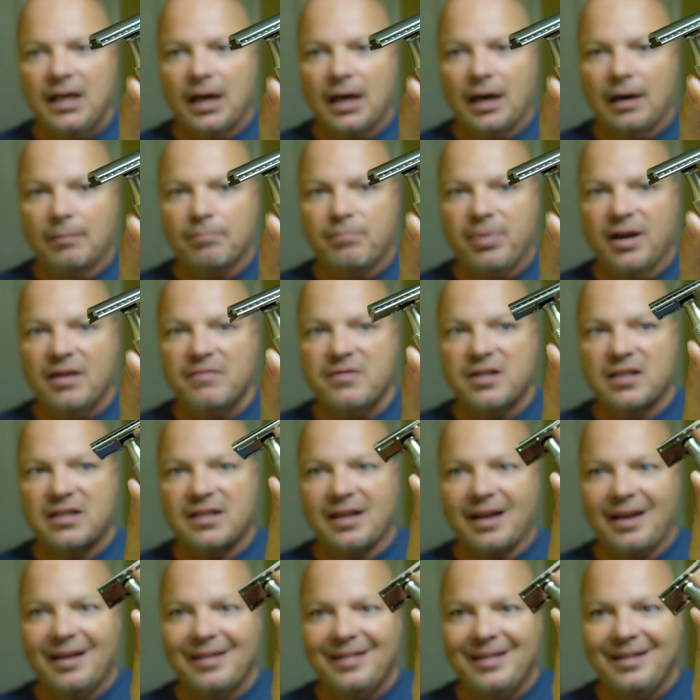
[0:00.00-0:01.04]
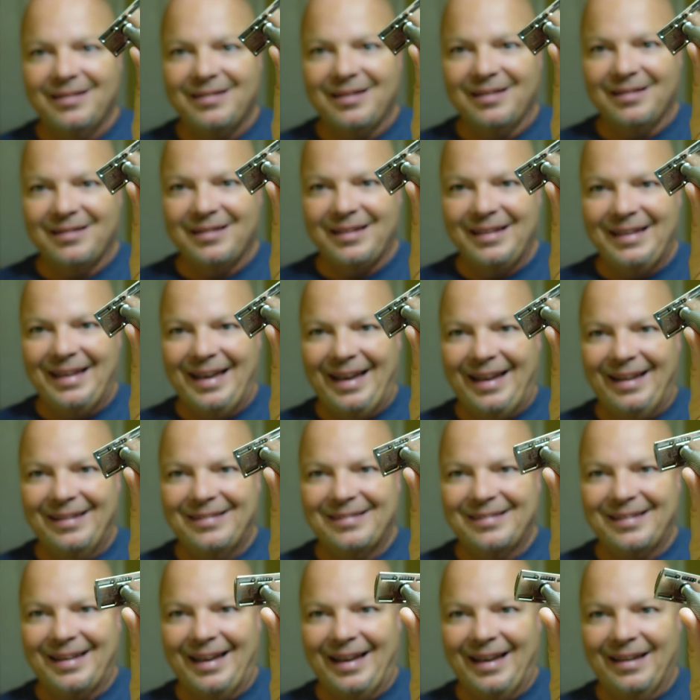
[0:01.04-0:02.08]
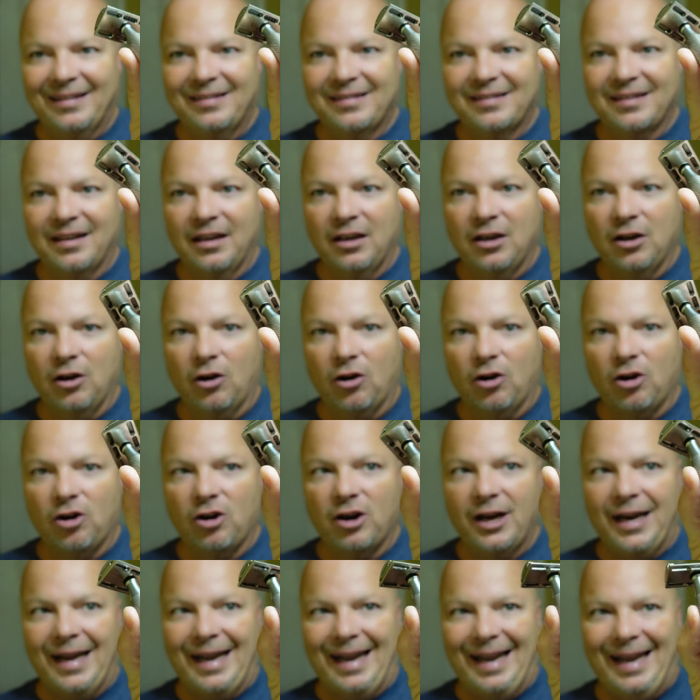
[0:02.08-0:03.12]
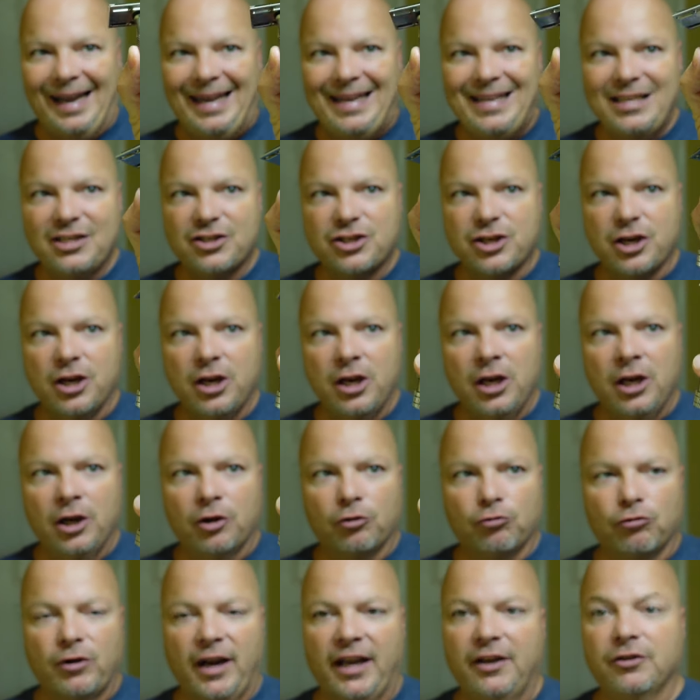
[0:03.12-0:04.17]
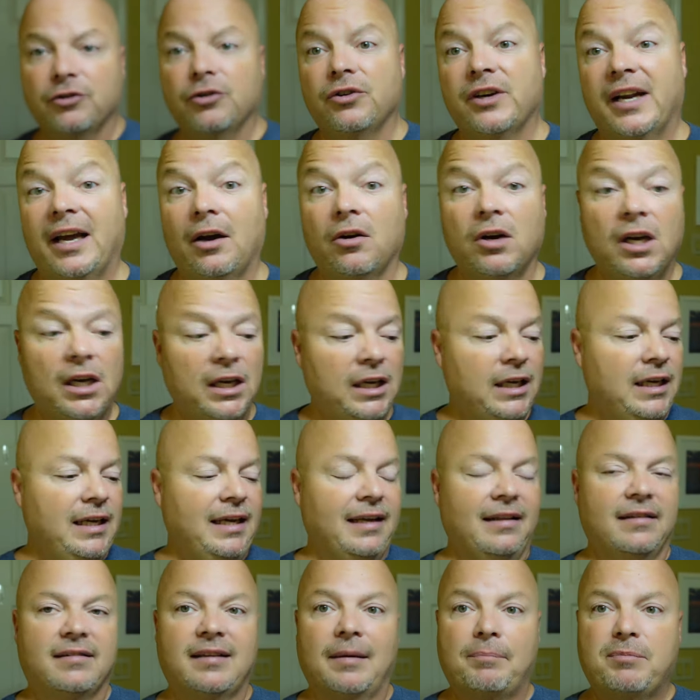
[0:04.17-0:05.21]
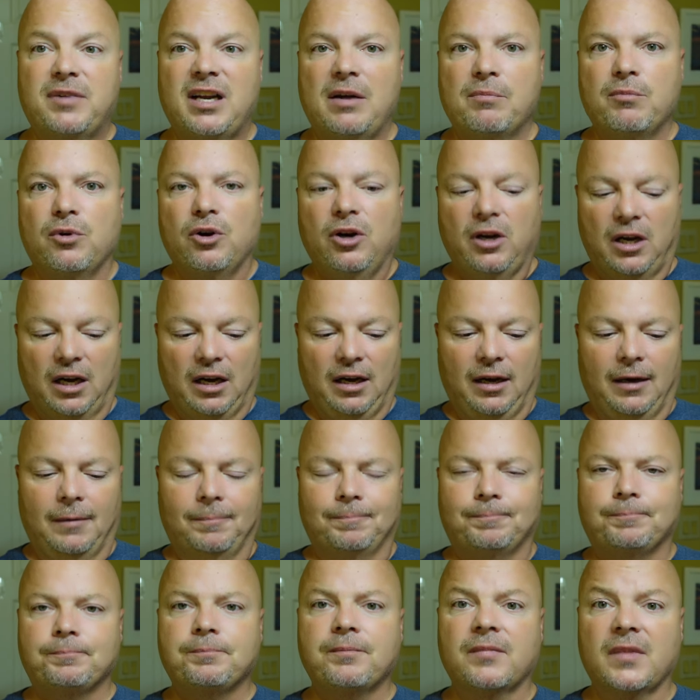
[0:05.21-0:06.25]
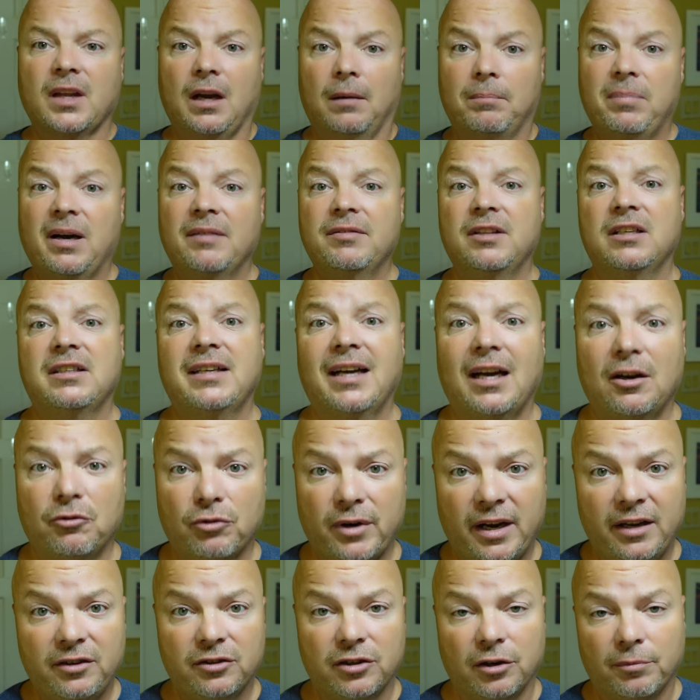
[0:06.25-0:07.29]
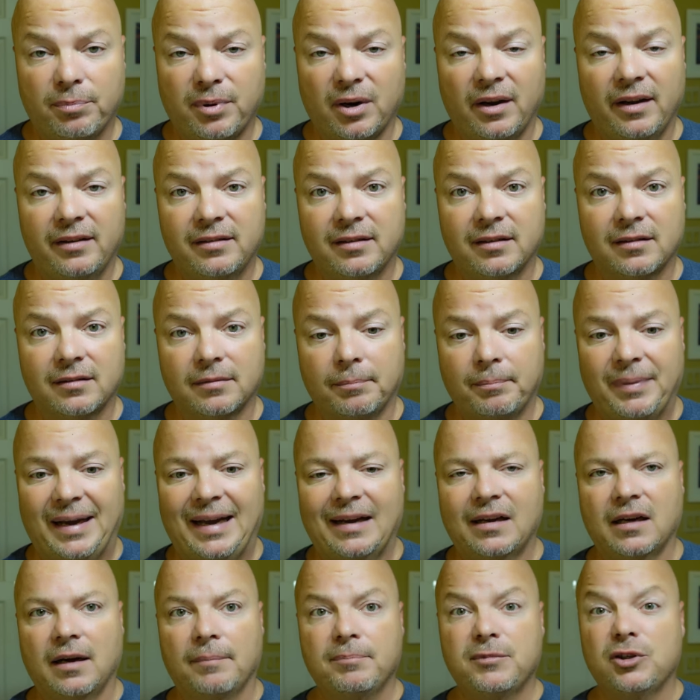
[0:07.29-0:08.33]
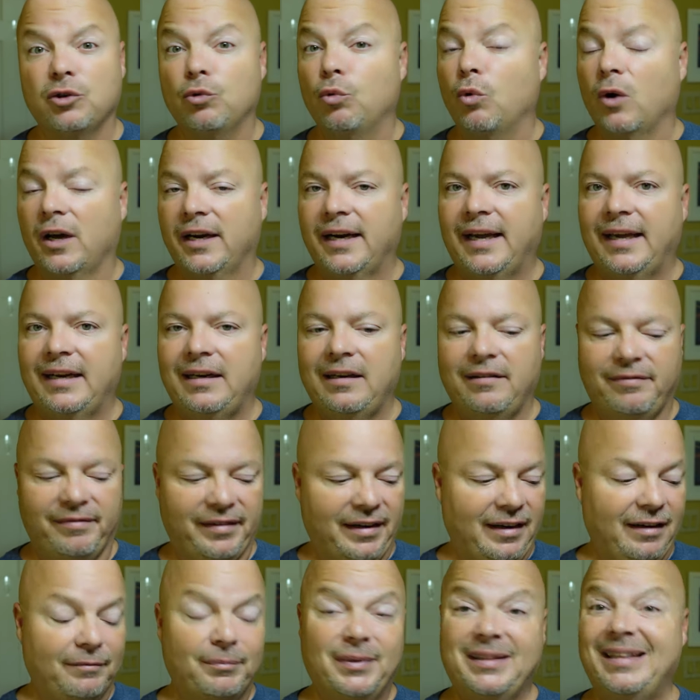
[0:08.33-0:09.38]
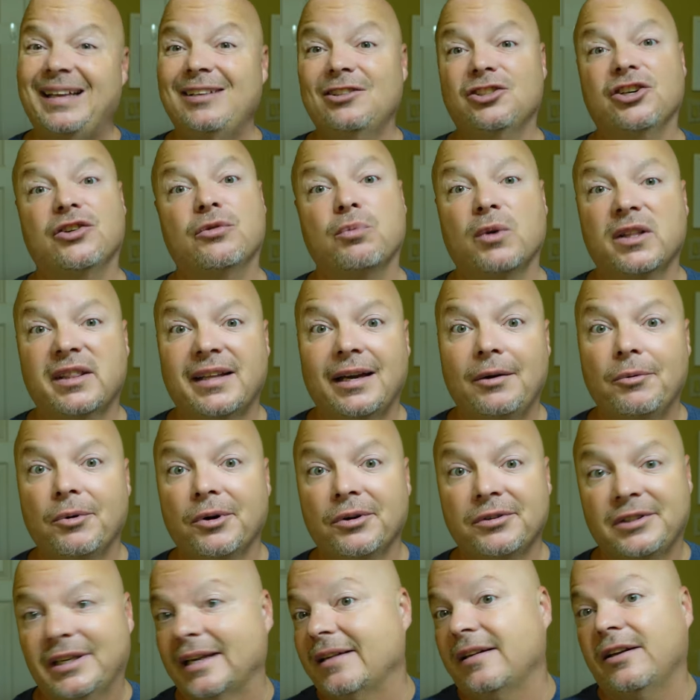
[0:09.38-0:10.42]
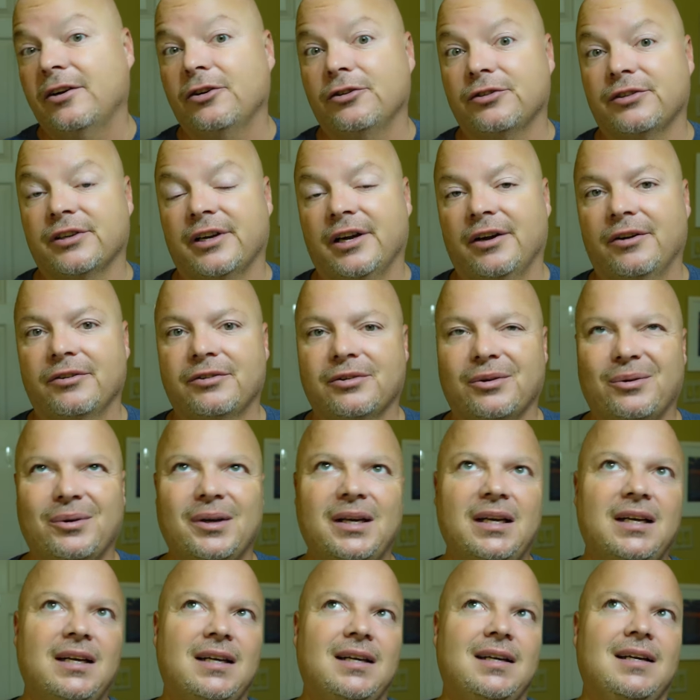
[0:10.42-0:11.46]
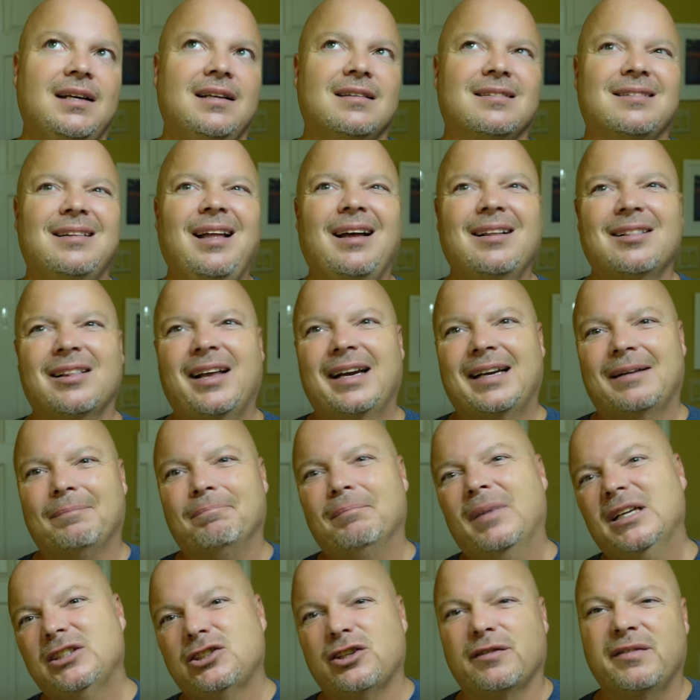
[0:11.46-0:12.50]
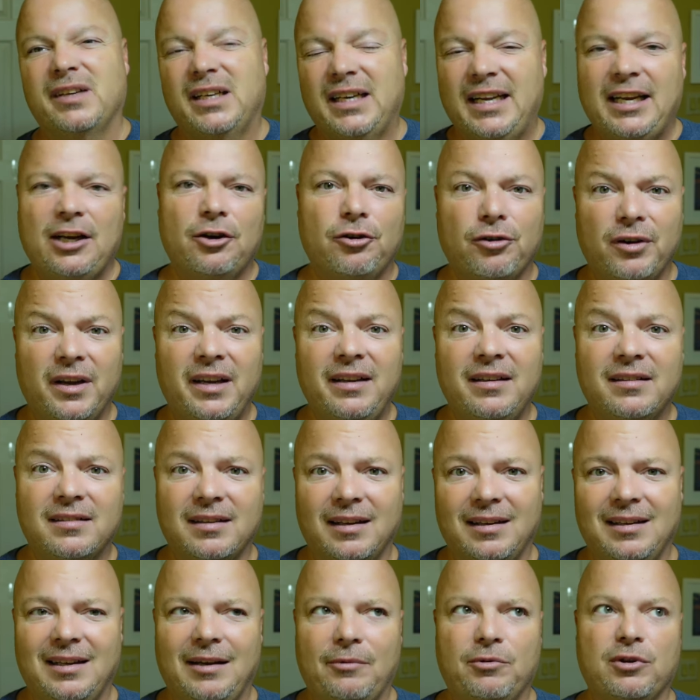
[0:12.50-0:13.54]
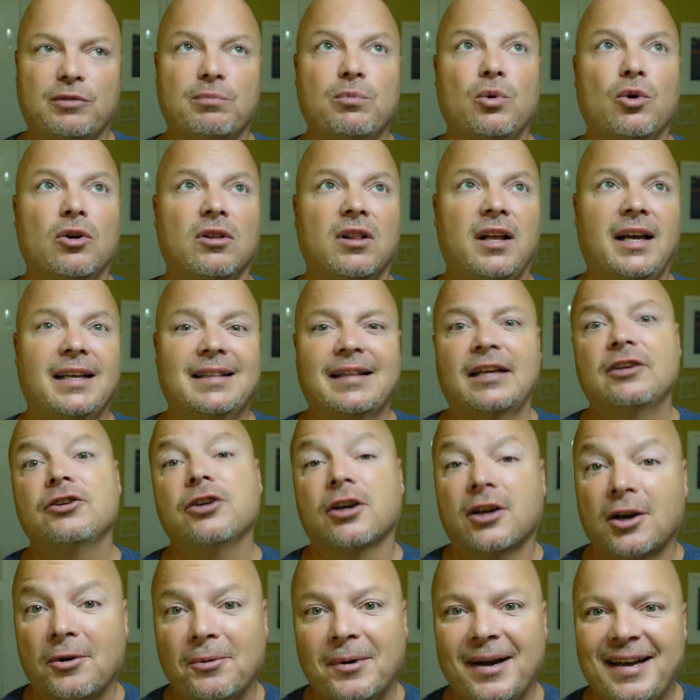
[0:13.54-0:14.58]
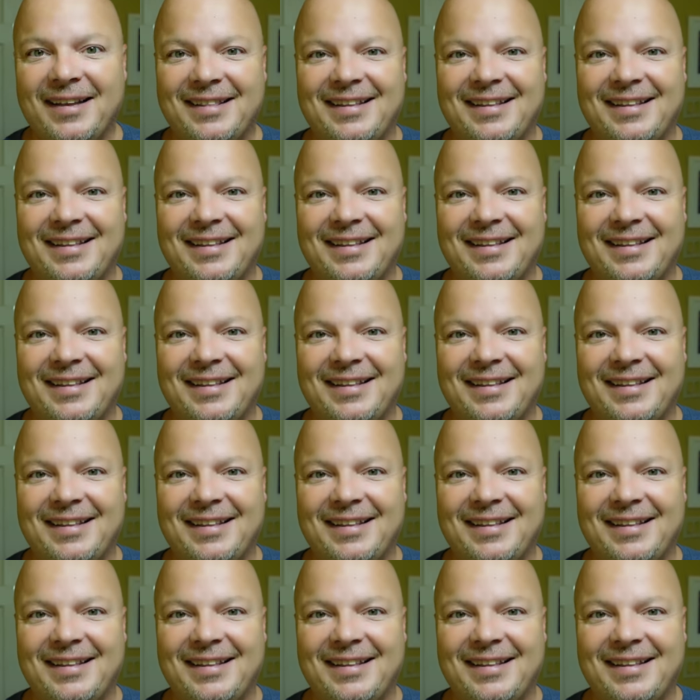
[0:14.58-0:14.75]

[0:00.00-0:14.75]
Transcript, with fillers: Above the Tie. This is the SSRH razor. Now in September, um, Above the Tie raised their prices back up to 185, but that's just what they were 10 years ago. So it's not like much of an increase. It, was more like they took away